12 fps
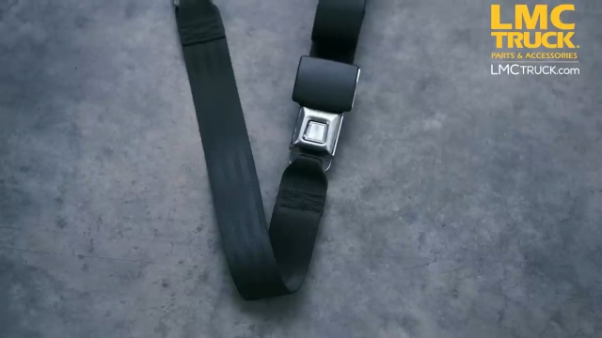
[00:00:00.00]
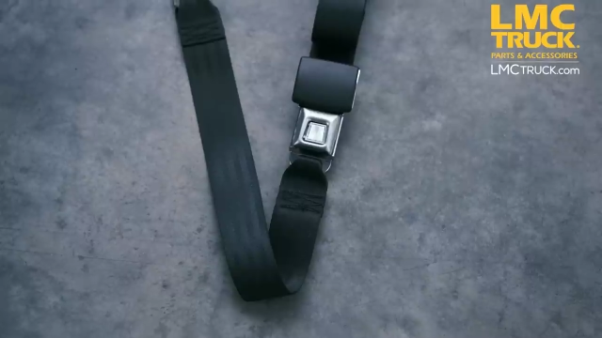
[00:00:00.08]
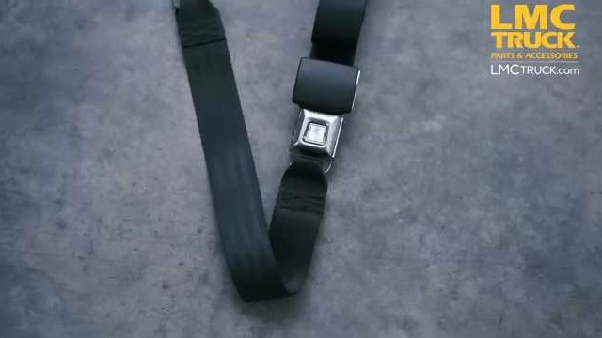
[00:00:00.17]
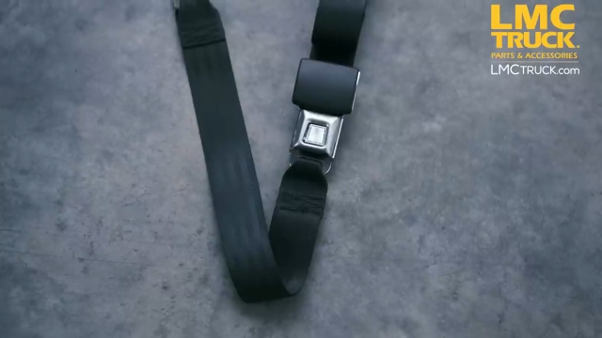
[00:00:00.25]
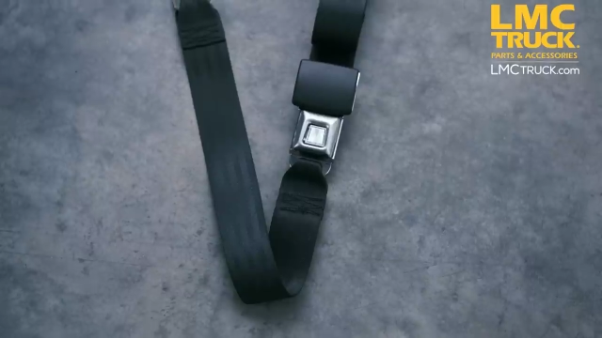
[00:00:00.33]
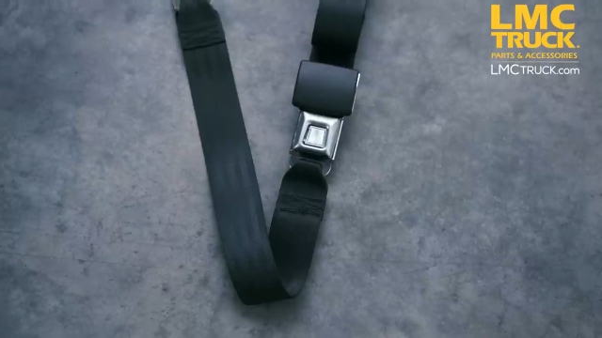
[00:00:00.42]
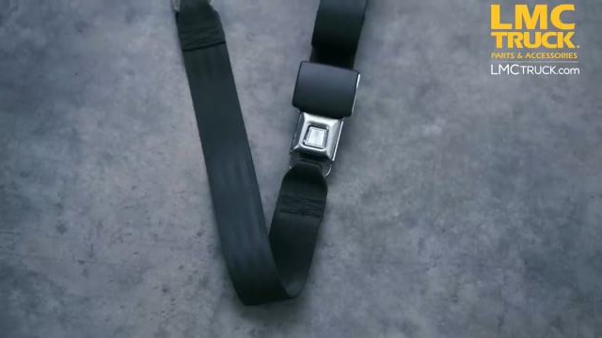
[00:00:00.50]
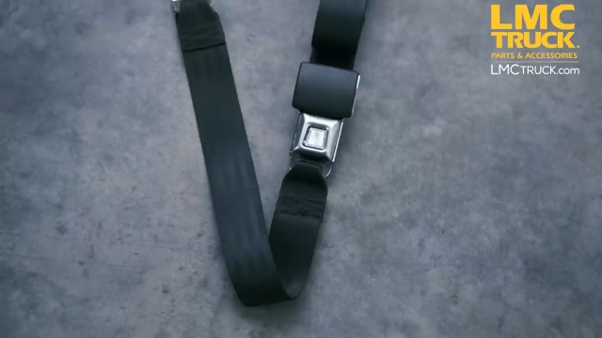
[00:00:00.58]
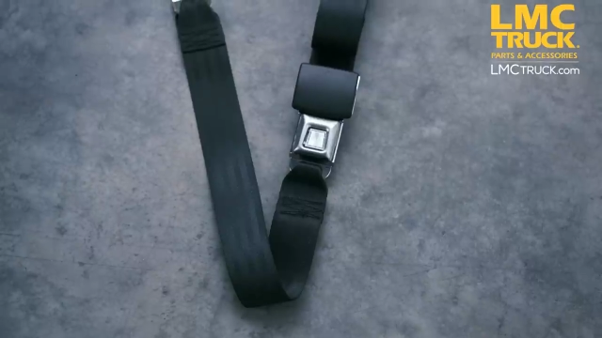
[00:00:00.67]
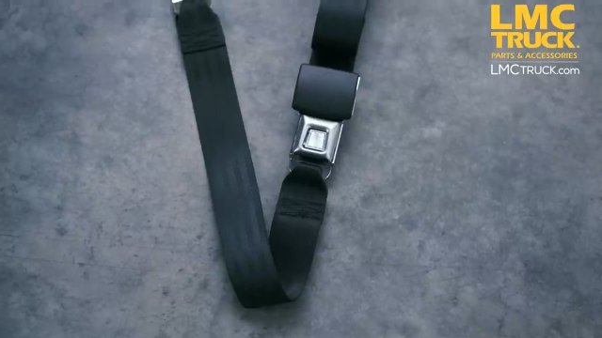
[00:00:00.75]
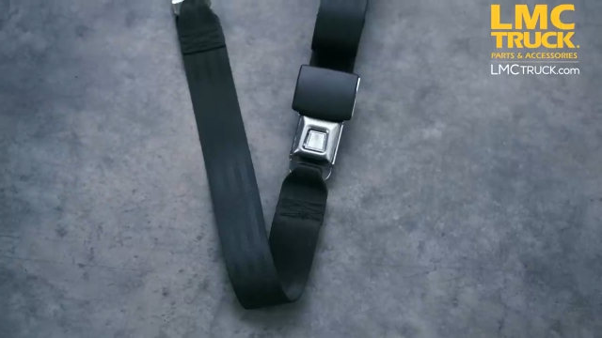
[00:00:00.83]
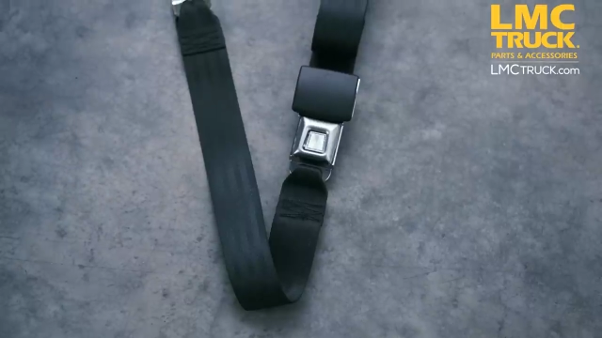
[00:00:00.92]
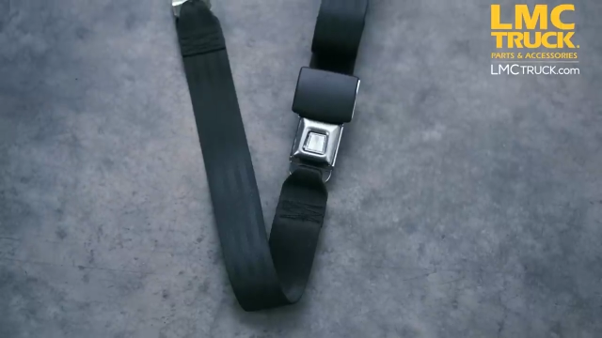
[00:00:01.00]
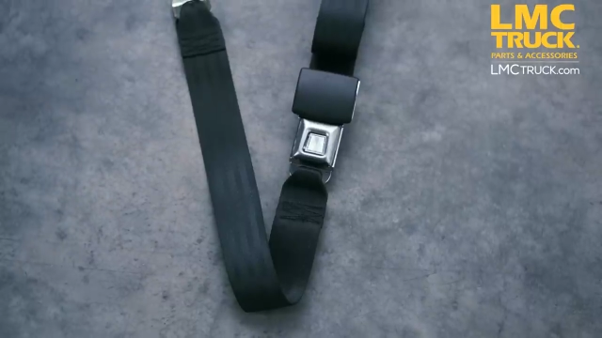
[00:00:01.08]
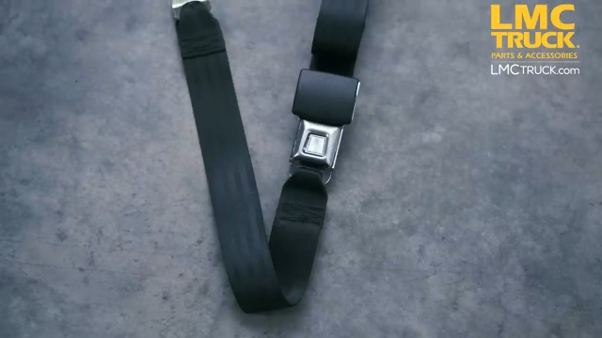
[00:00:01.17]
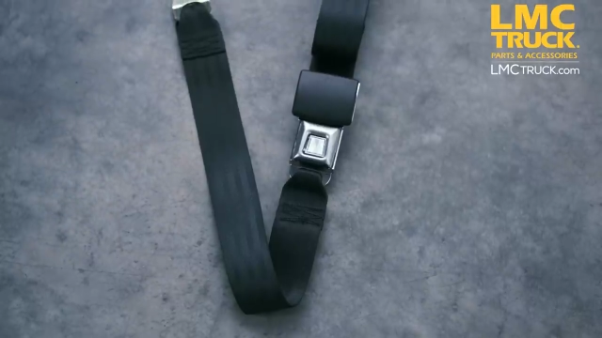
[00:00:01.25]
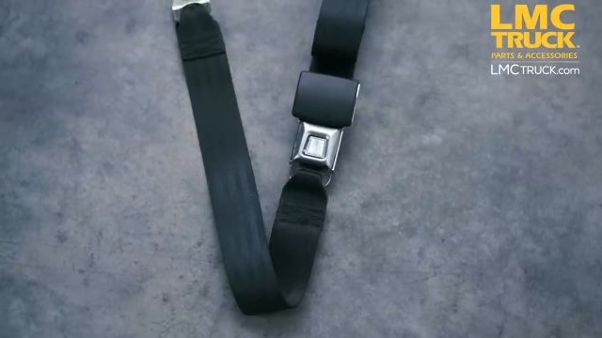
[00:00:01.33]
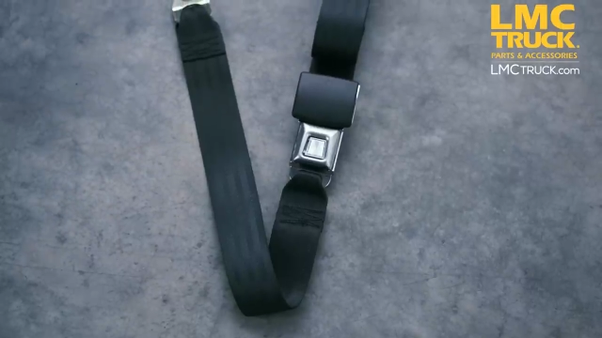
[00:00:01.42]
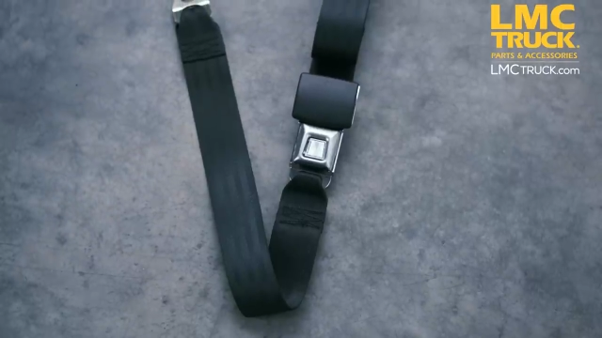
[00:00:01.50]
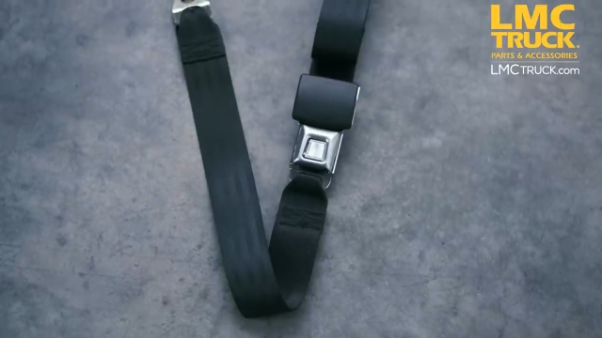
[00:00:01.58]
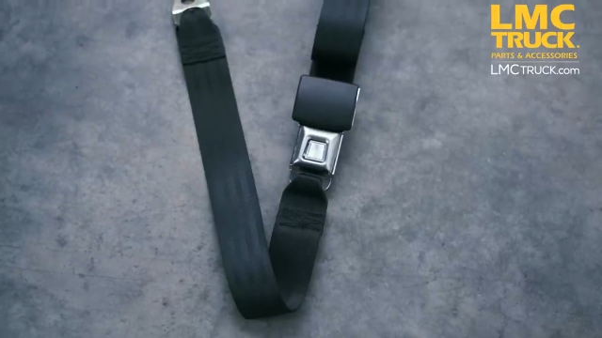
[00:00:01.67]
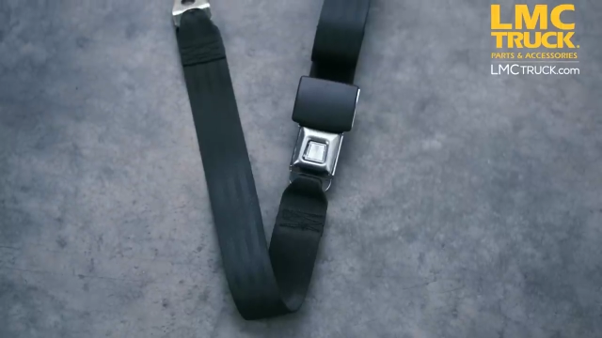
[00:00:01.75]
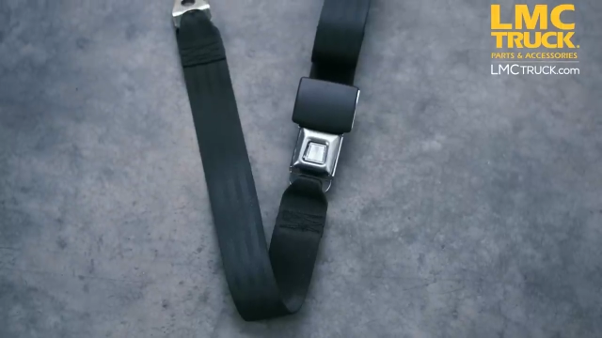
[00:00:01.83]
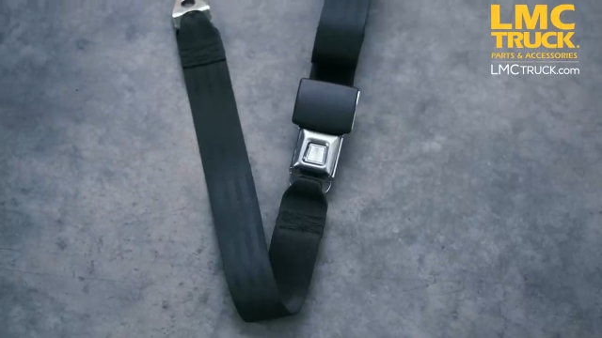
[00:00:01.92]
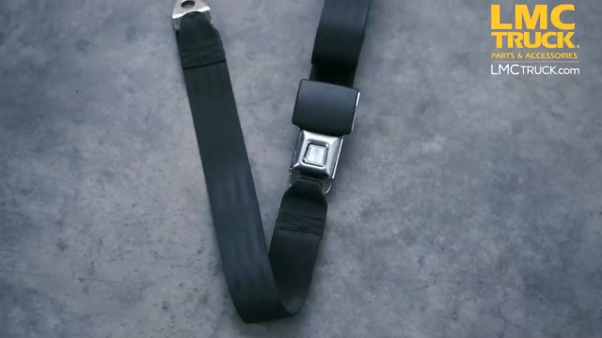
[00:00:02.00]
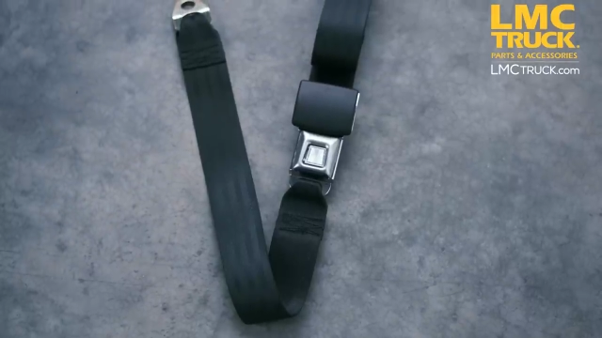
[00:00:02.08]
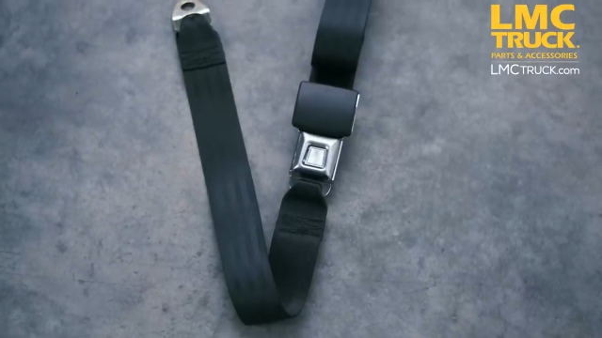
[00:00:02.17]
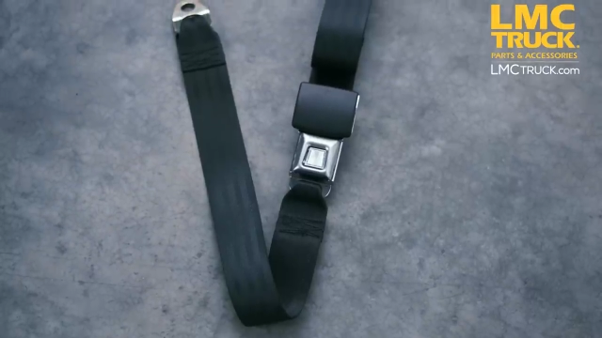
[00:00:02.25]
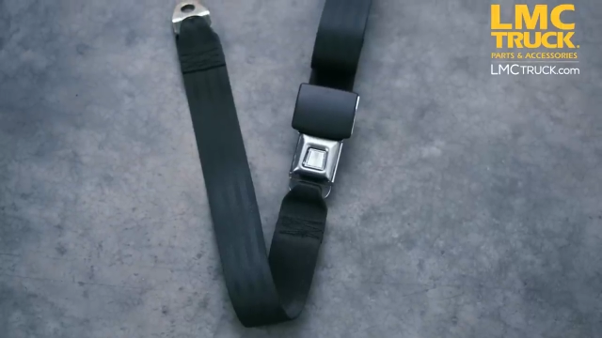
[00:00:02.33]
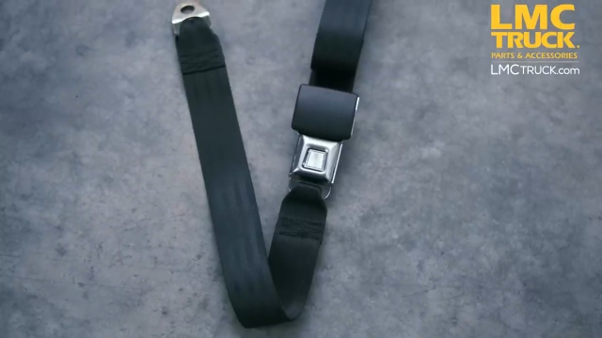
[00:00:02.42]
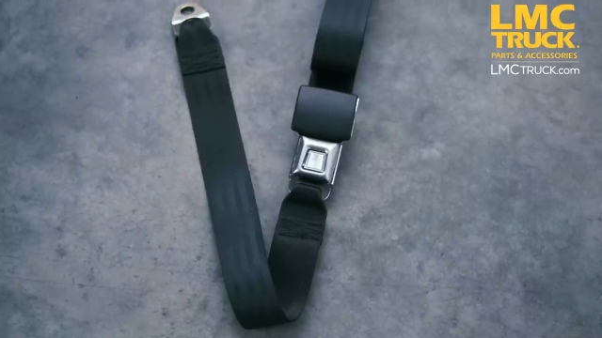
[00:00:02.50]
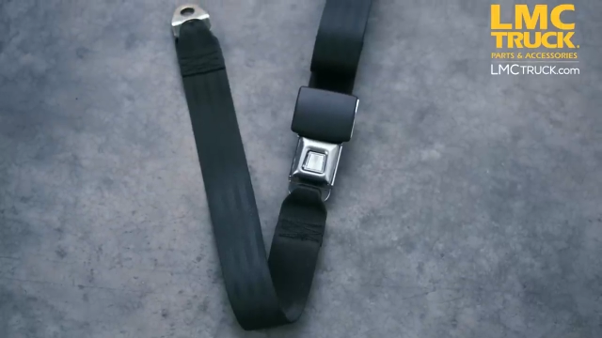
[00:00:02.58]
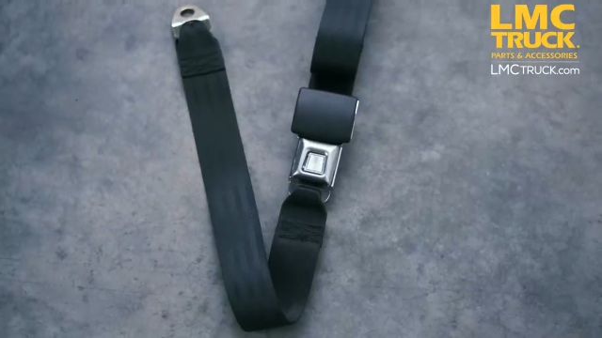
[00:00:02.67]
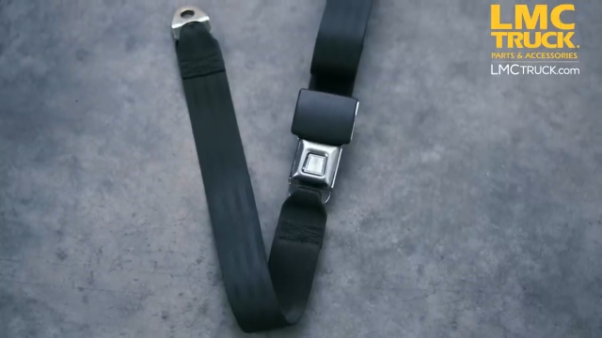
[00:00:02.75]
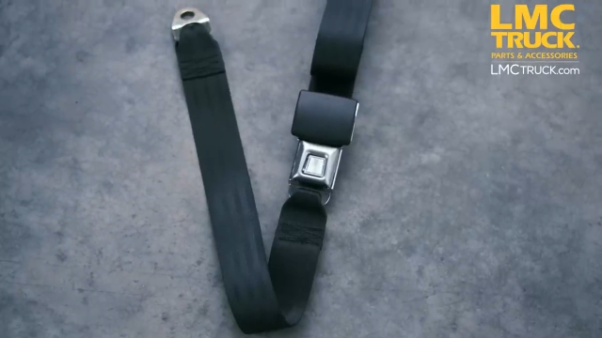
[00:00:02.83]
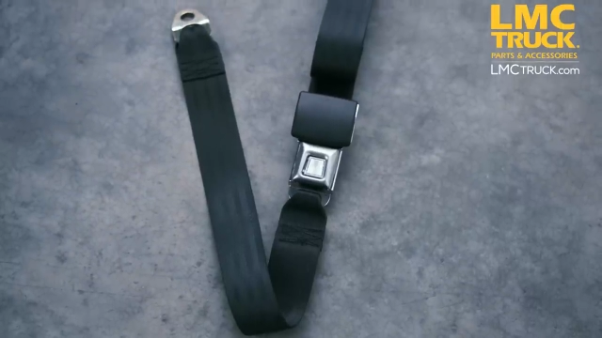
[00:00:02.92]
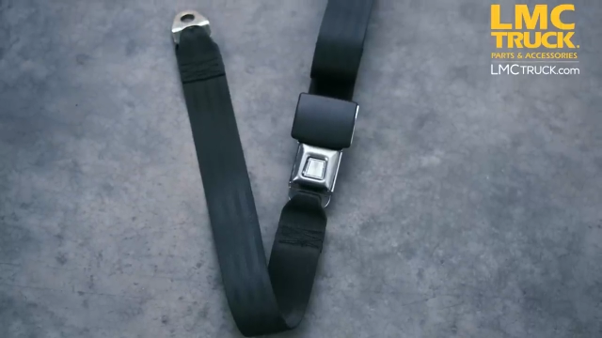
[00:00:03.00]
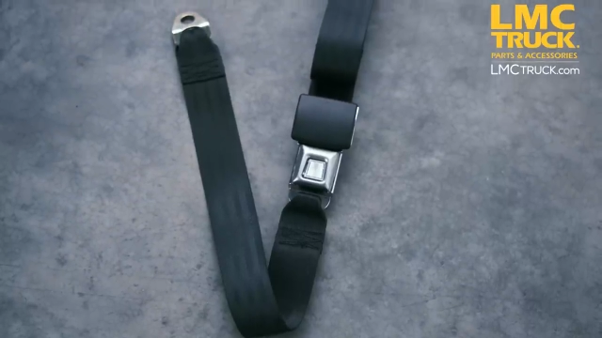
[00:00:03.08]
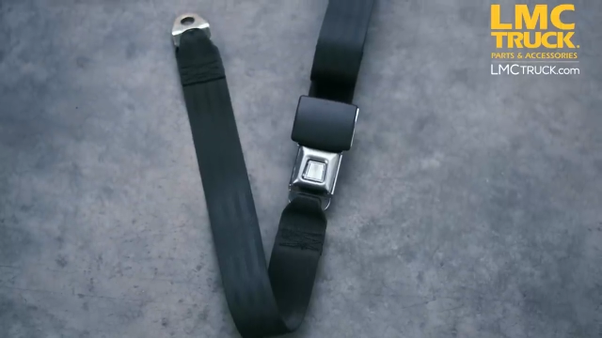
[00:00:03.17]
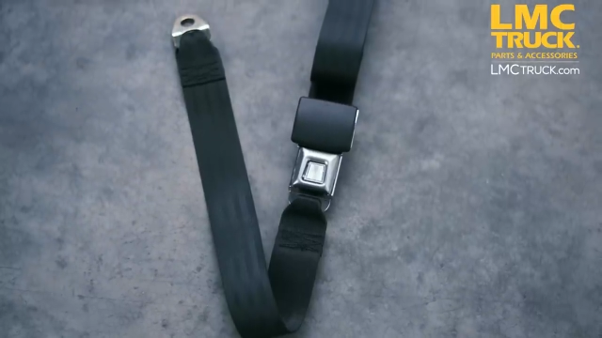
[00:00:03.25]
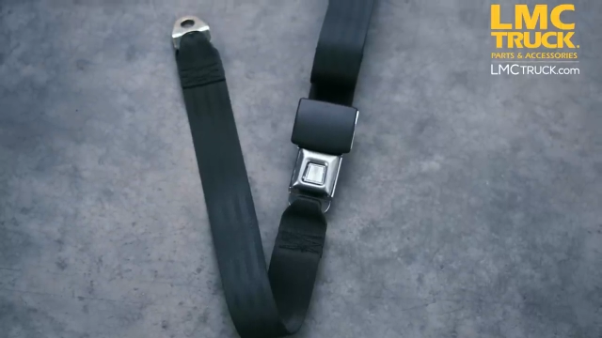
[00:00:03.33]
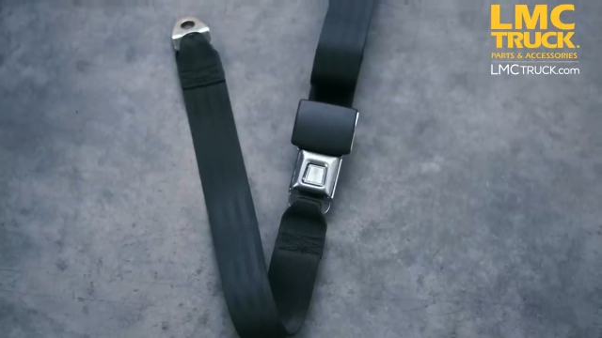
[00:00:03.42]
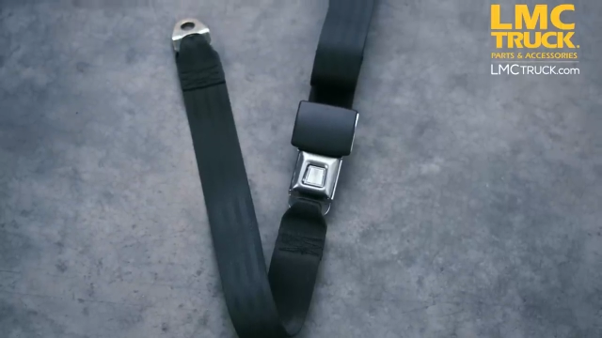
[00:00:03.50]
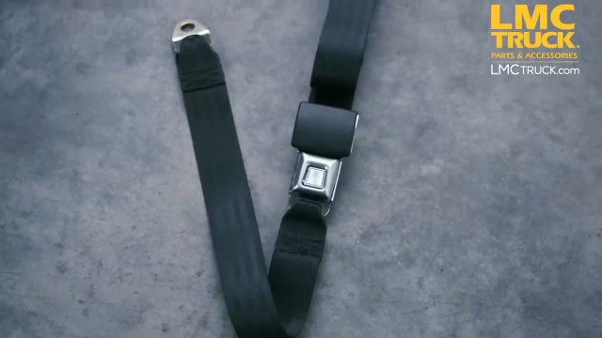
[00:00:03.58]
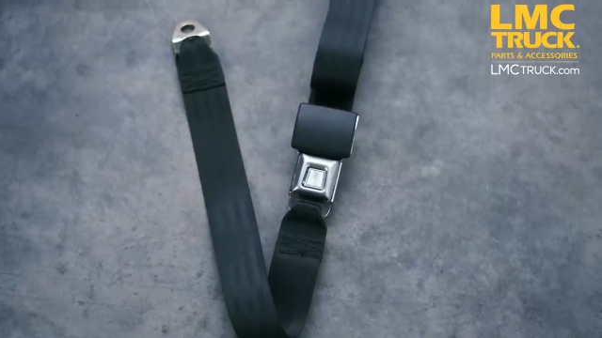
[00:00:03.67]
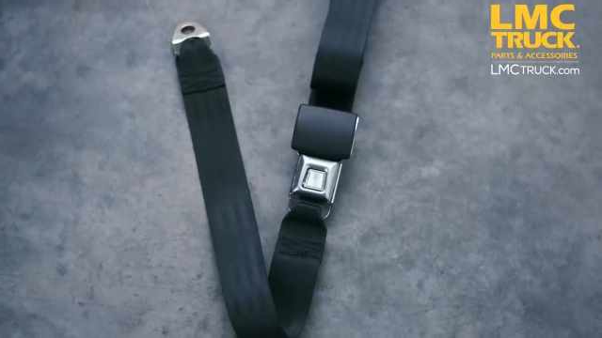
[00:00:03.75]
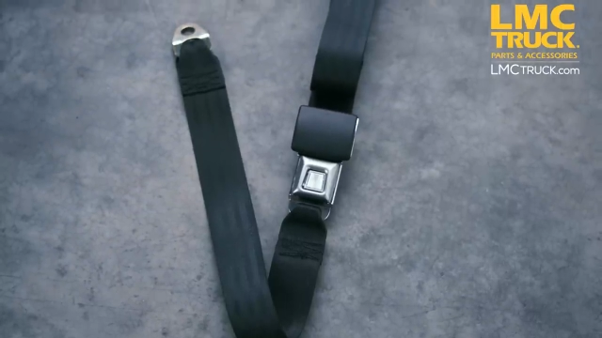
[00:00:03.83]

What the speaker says: [unreadable: no face in view]